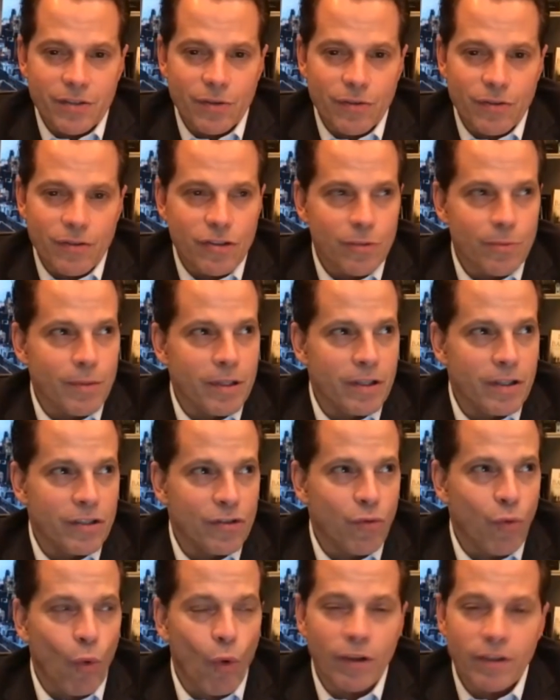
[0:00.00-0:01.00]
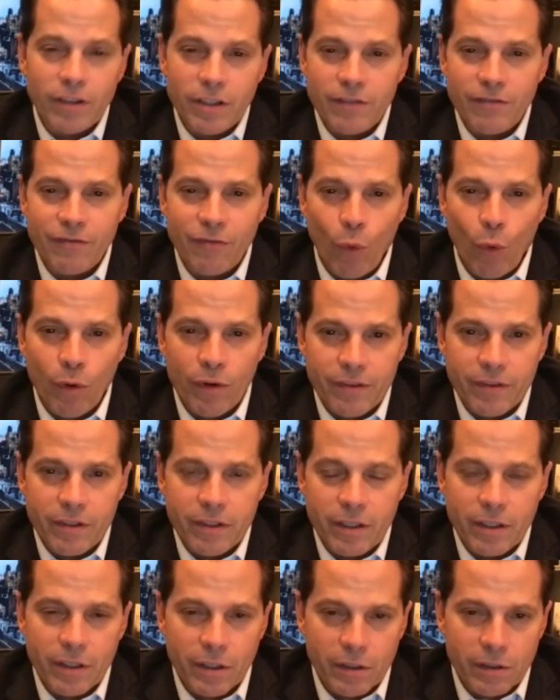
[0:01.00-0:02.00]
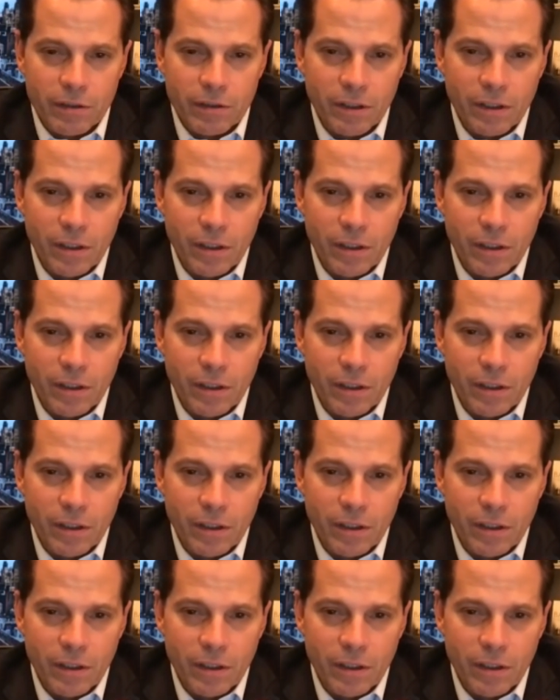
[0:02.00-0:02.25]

So this will be the 24th year